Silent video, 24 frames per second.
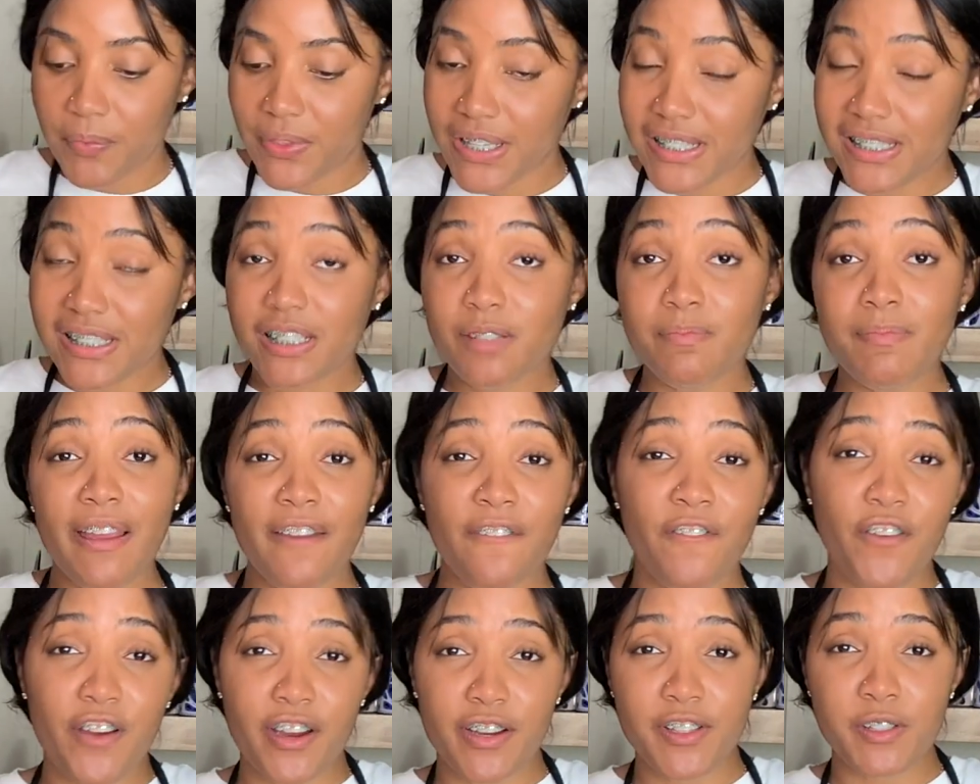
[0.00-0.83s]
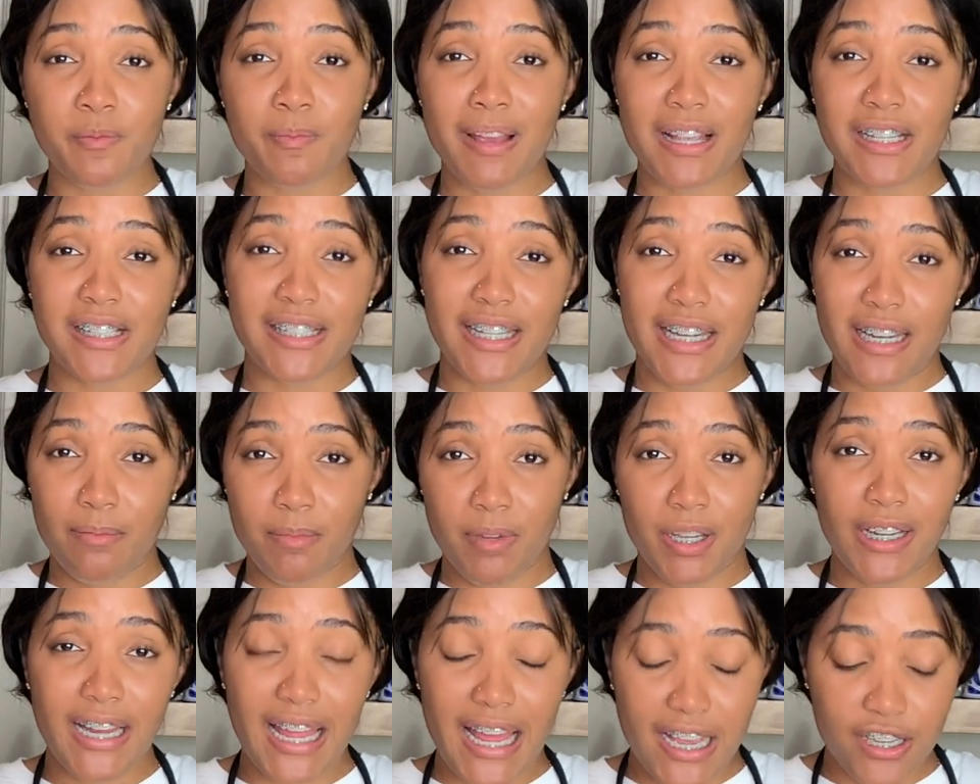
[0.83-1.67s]
this is my first batch that I'm
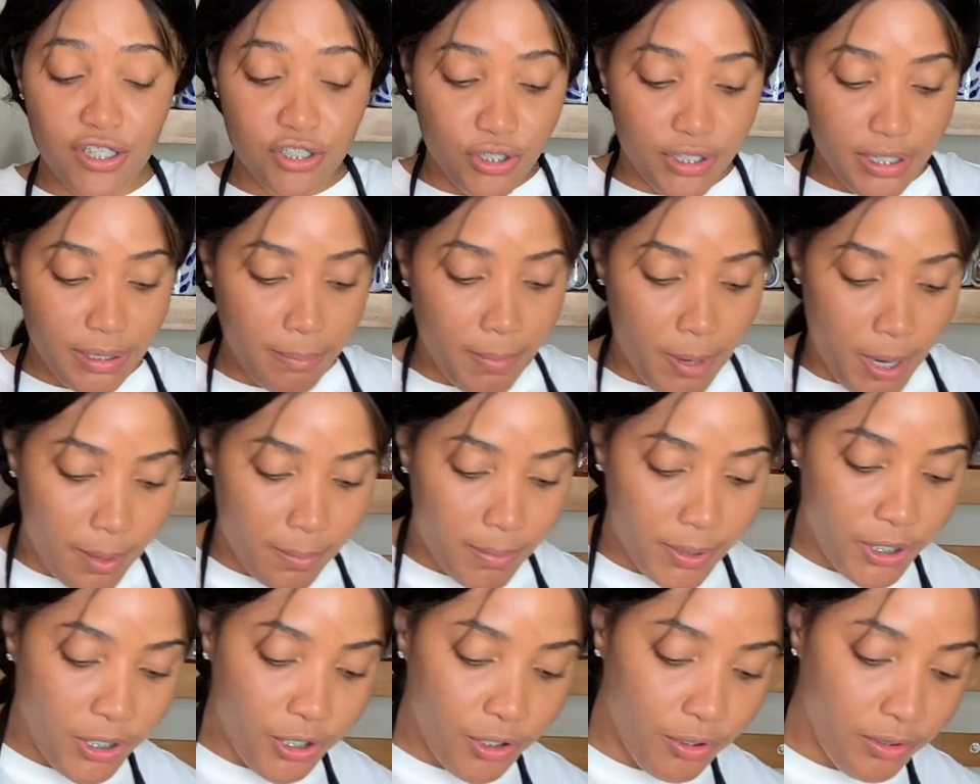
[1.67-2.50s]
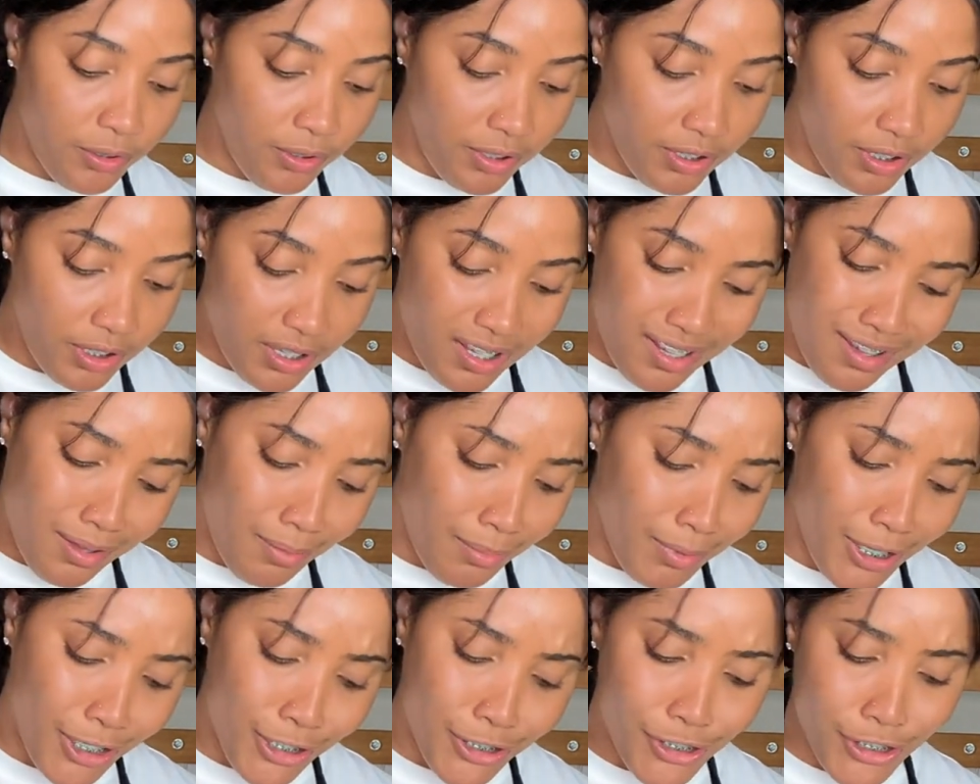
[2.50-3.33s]
gonna actually barbecue,
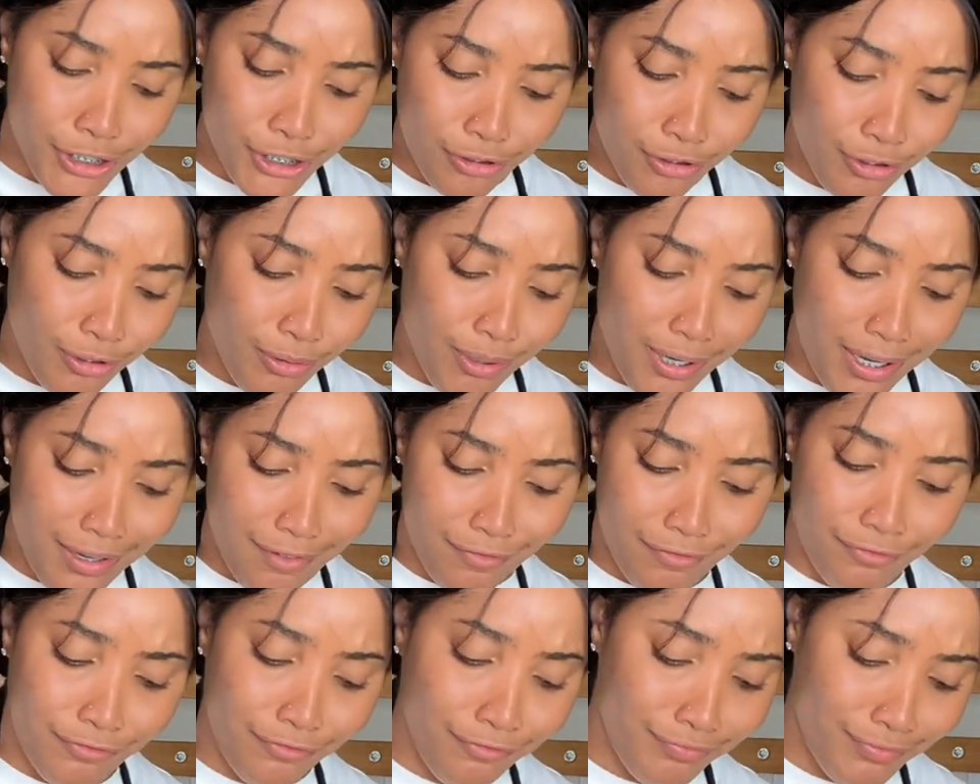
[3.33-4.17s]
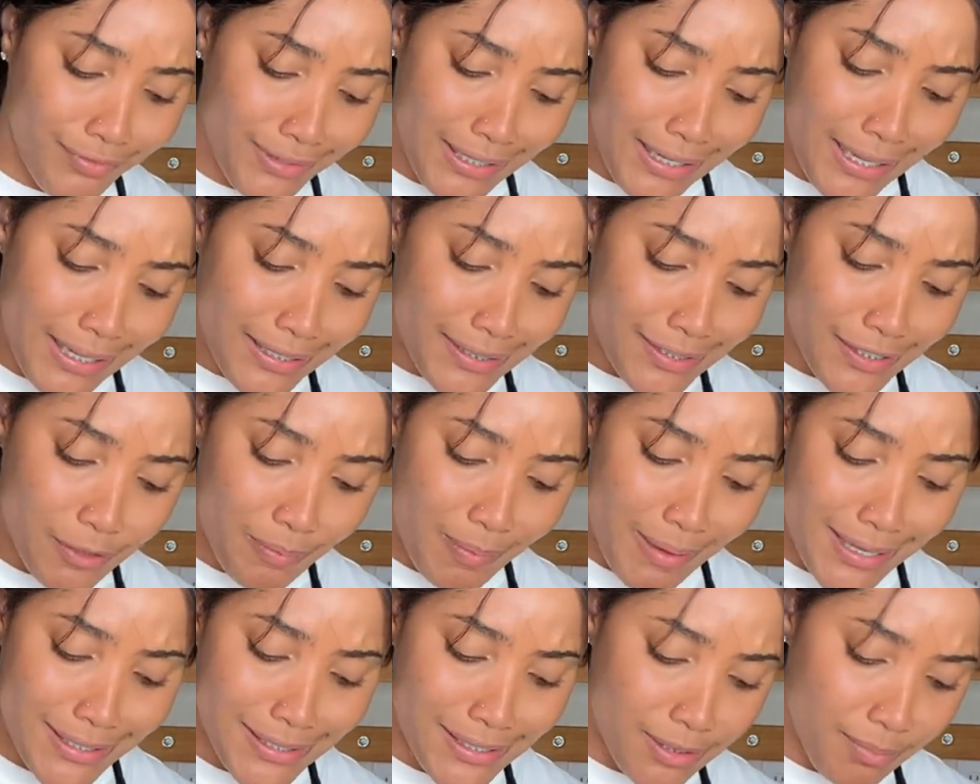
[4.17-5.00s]
because you know I've
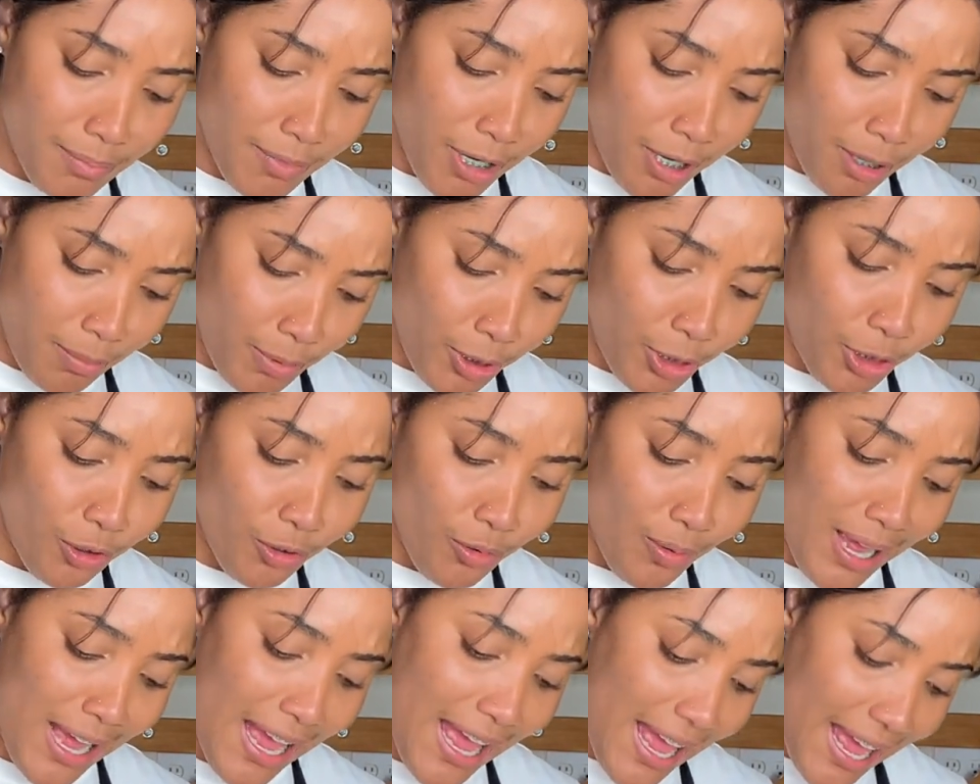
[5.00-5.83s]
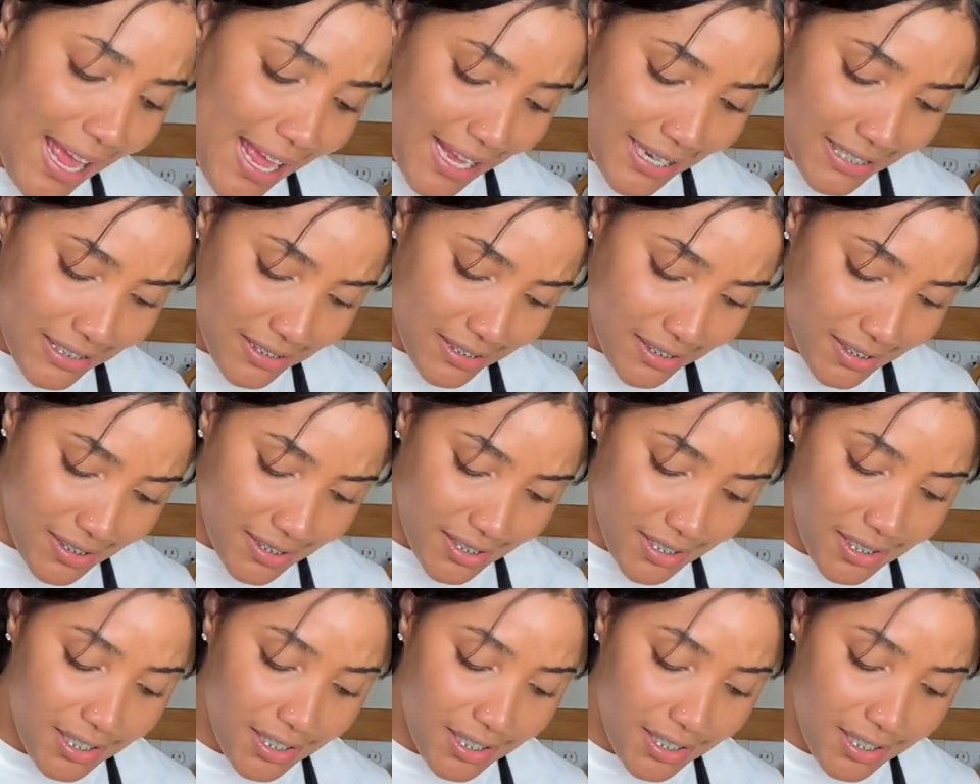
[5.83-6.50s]
spicy barbecue and